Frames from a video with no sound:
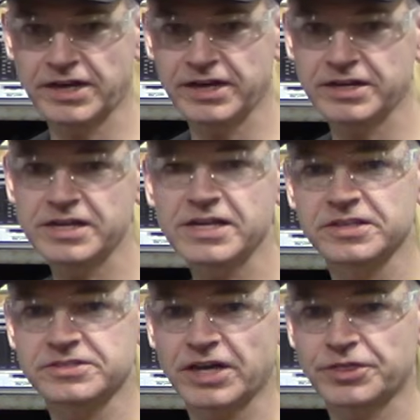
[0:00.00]
kind of neat.
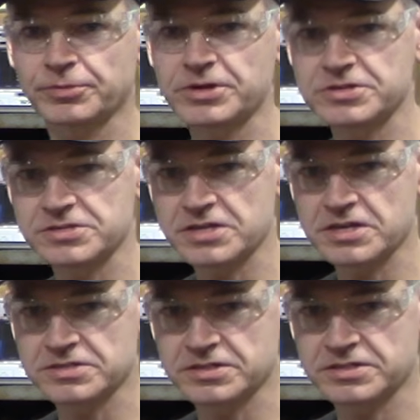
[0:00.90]
It's got 3
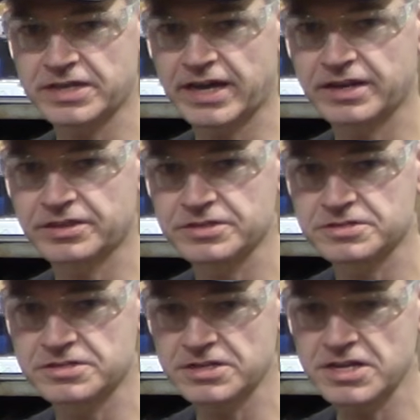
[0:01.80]
Z's. It's got the
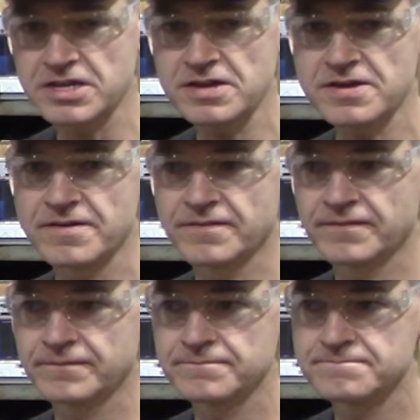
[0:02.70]
Z
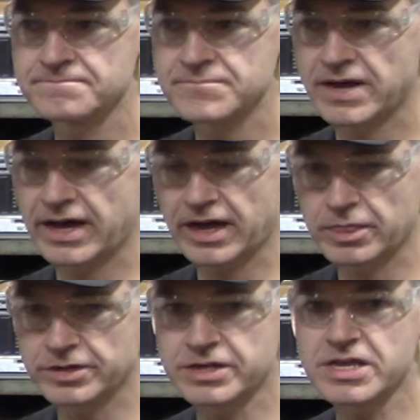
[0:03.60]

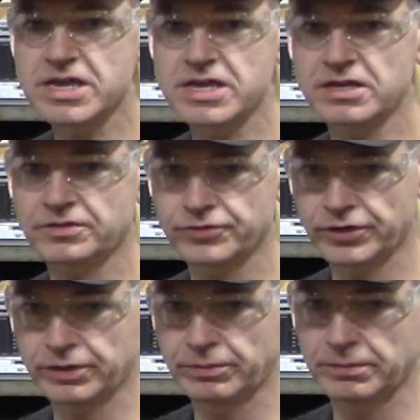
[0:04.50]
on the knee, so
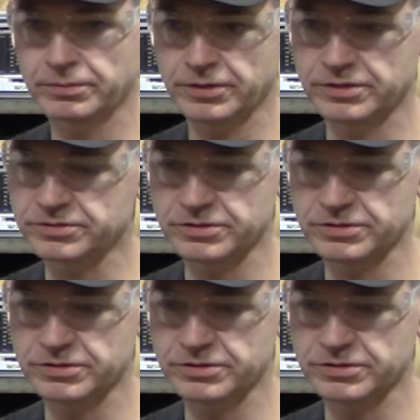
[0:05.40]
you can, it's